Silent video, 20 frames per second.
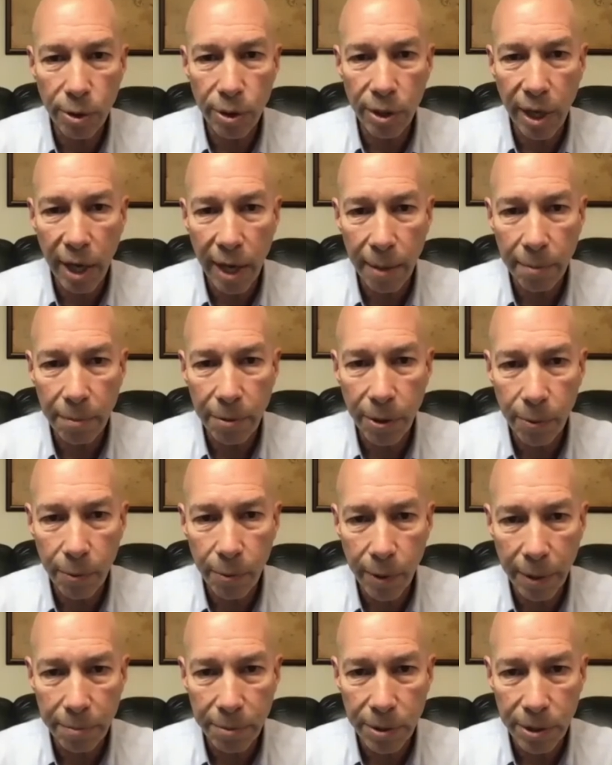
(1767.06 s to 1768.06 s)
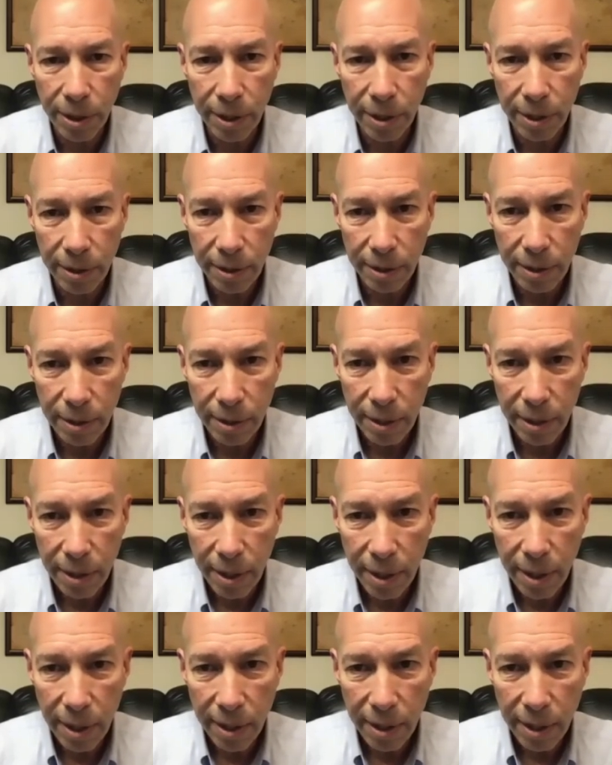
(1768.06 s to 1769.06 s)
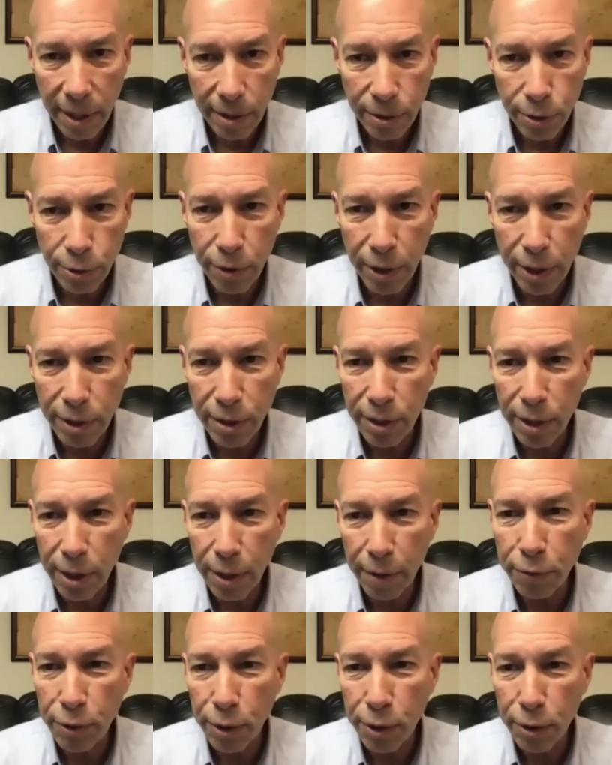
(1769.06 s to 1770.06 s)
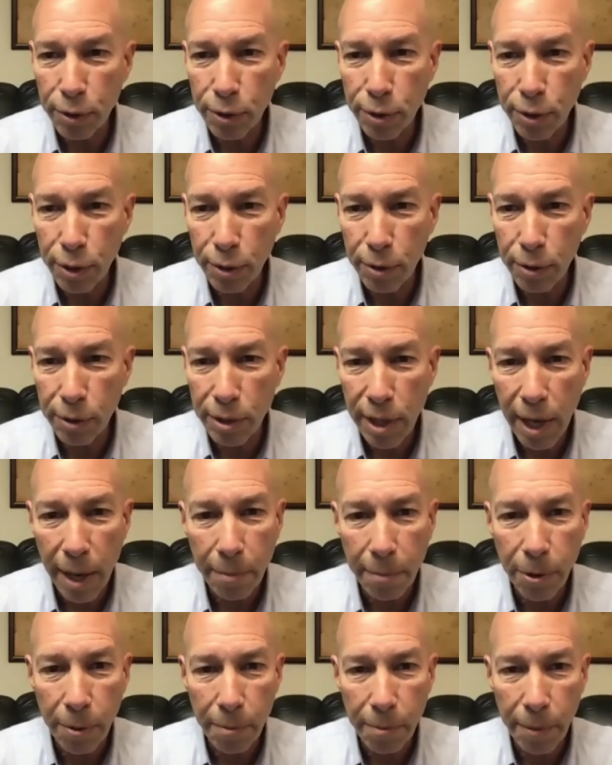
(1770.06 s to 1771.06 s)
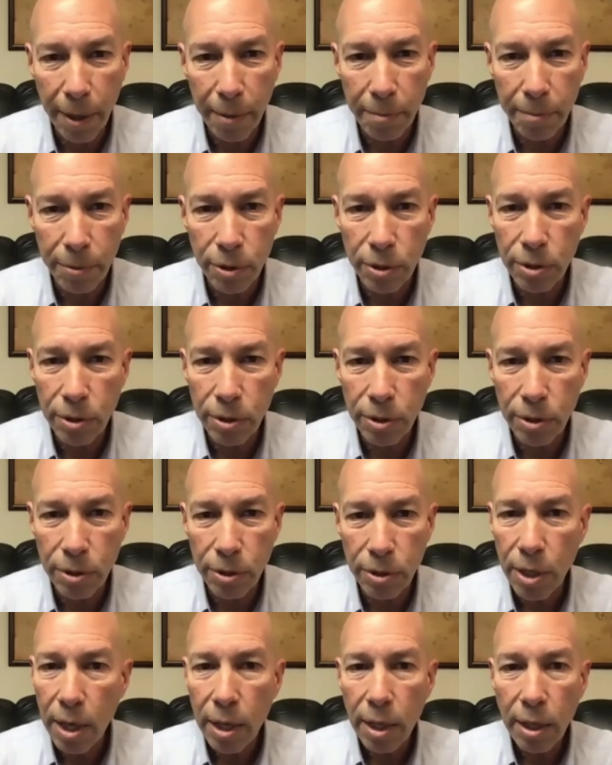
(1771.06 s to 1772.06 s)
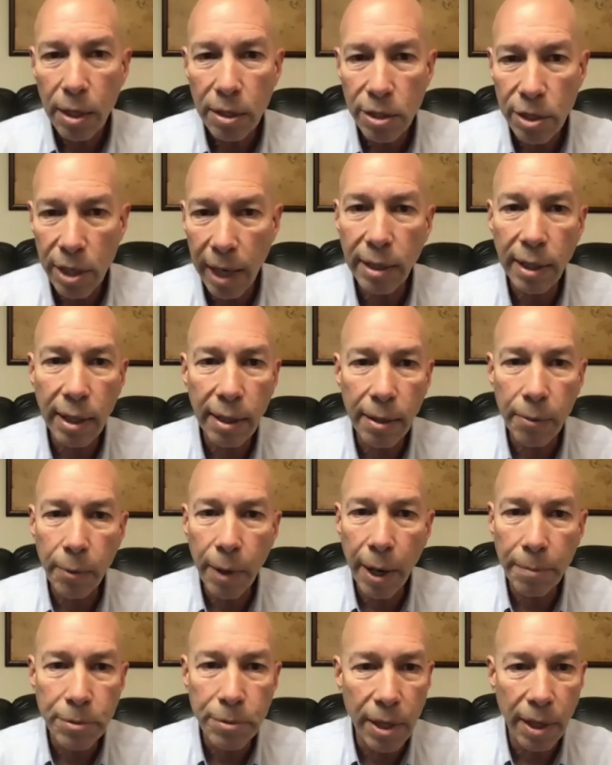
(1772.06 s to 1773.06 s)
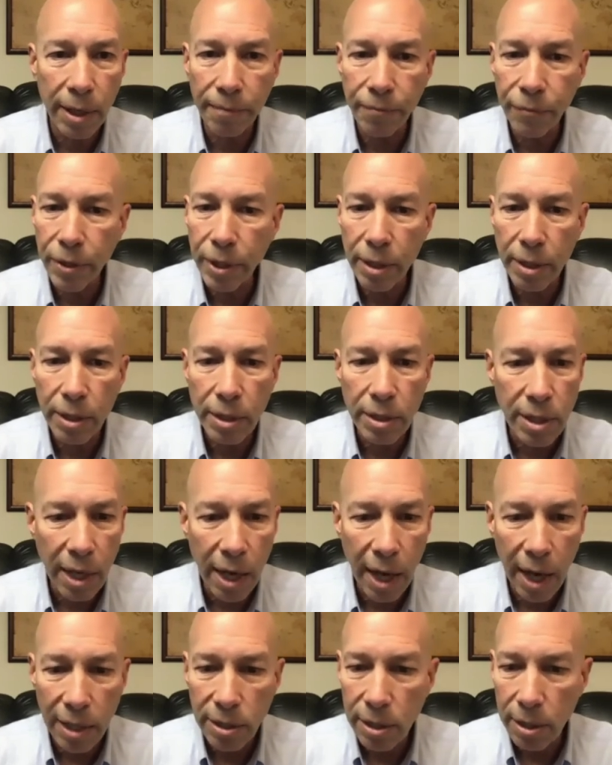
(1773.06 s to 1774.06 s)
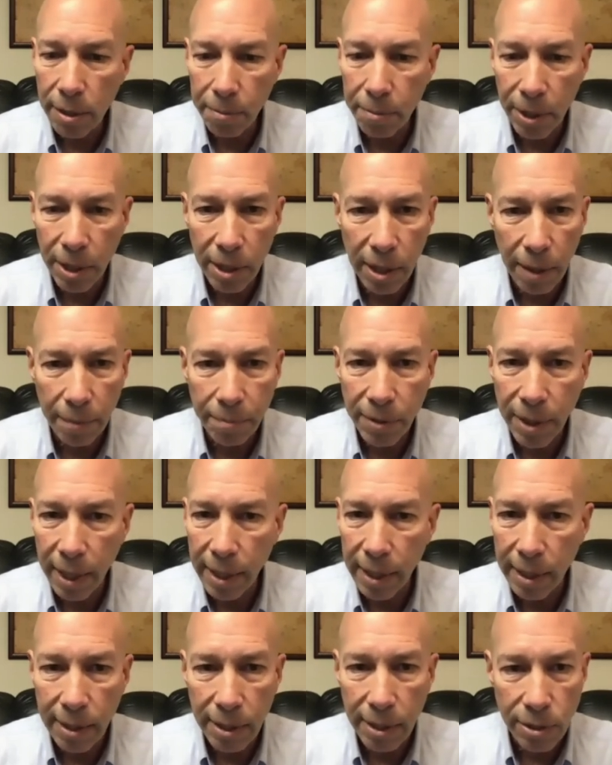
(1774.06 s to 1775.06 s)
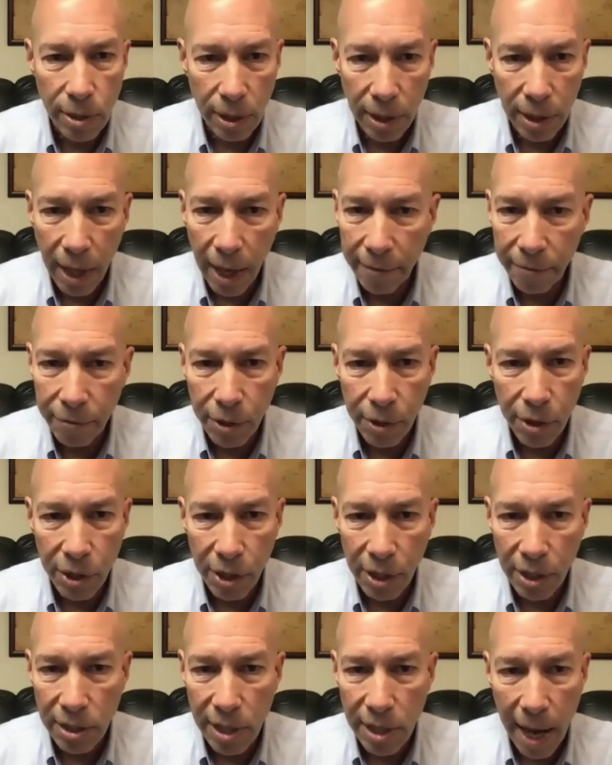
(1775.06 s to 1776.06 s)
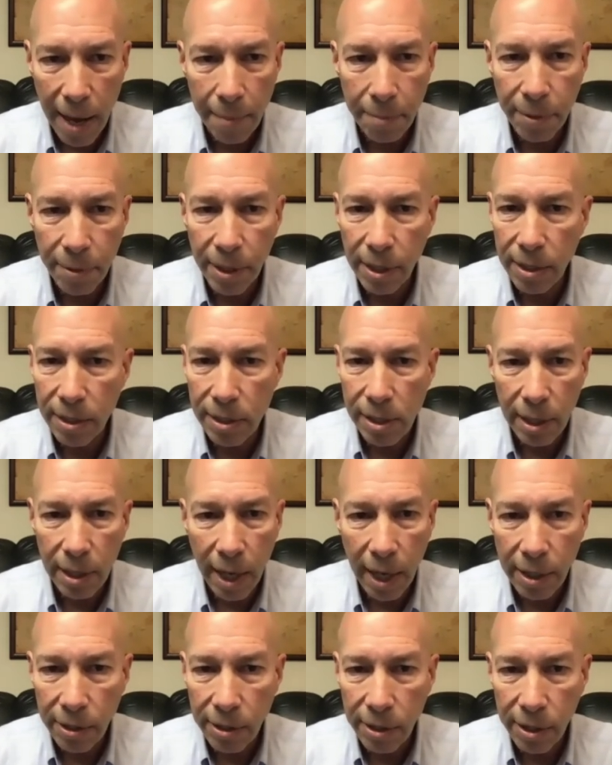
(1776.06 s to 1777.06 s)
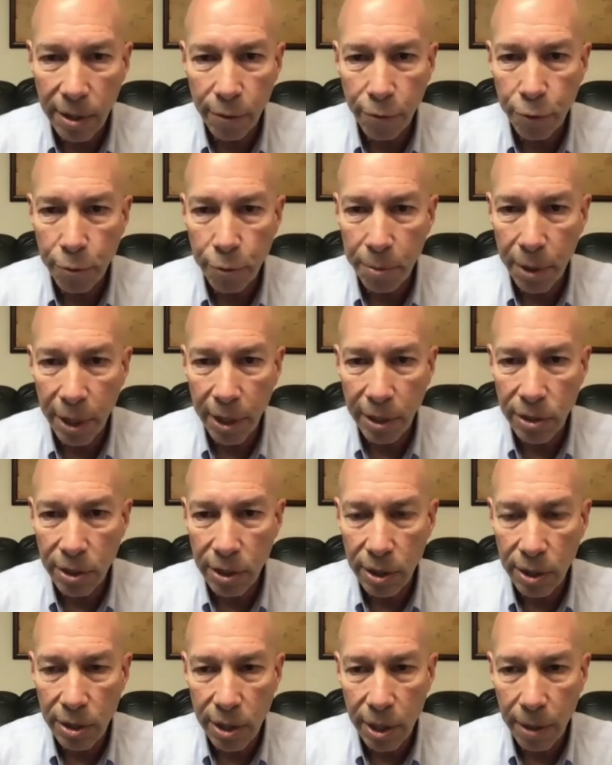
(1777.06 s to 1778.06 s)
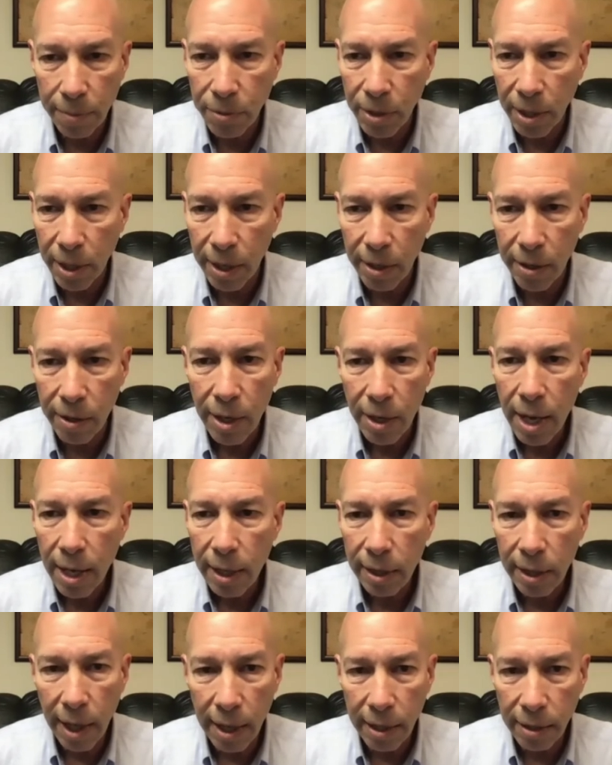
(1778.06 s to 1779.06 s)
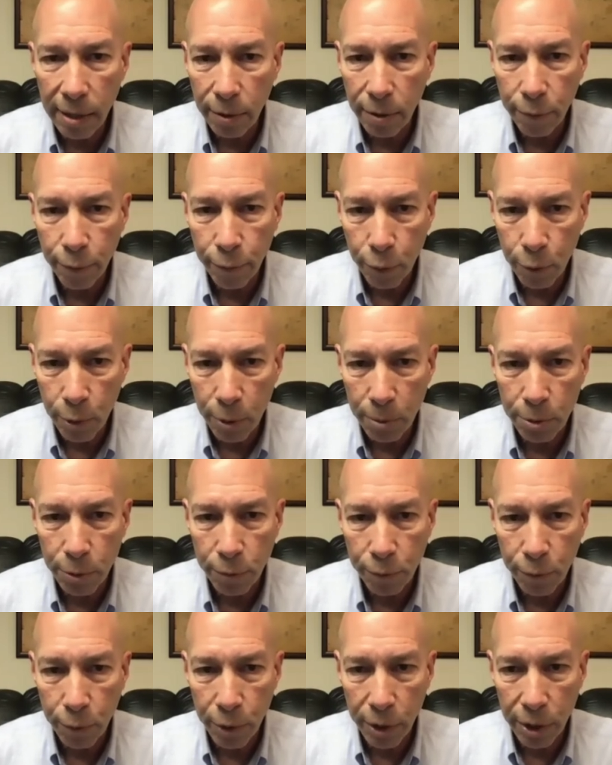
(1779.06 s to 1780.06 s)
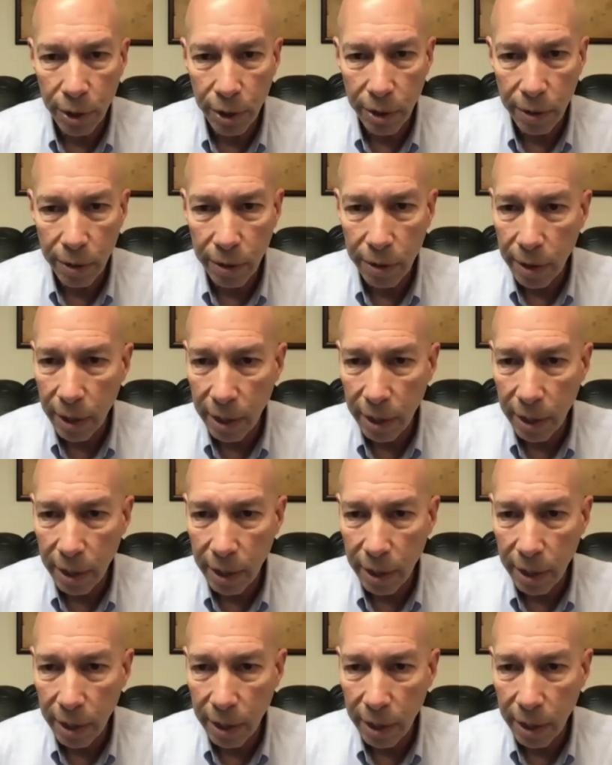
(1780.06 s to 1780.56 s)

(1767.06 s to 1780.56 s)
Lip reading: Hapco website. Can't stress enough to you too, as Hapco members, check their website. It's constantly being updated. There's a lot of good things happening. There's a lot of good information that's up there. A lot of good forms for you.